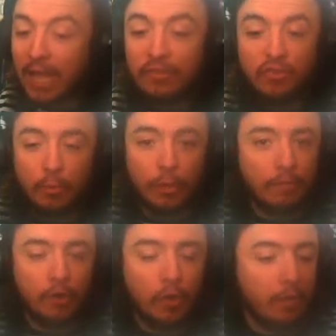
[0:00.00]
I actually wouldn't
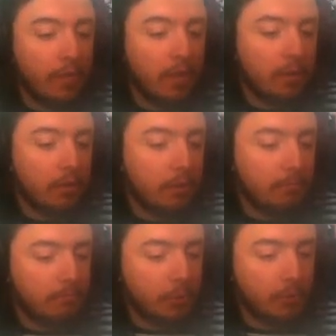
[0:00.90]
have known
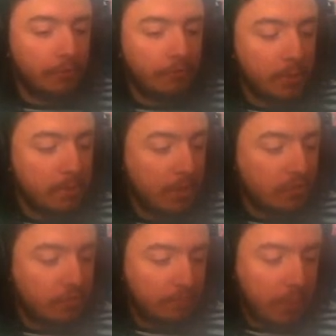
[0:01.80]
that, but somebody
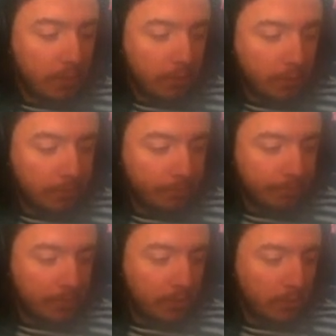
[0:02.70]
mentioned to me earlier
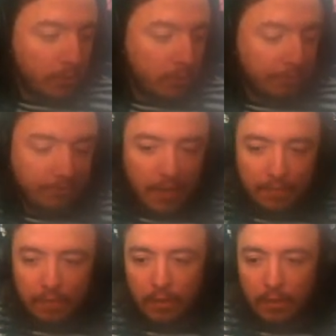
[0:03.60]
and
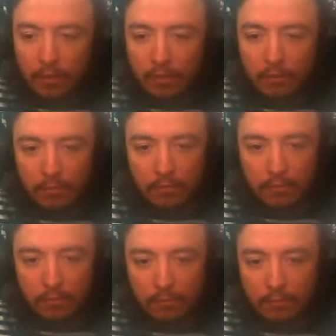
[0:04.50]
said that
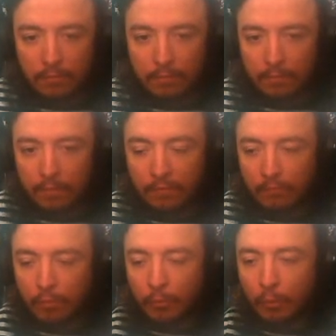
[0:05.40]
there's
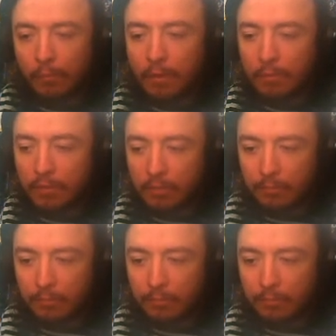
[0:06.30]
a rumor going around about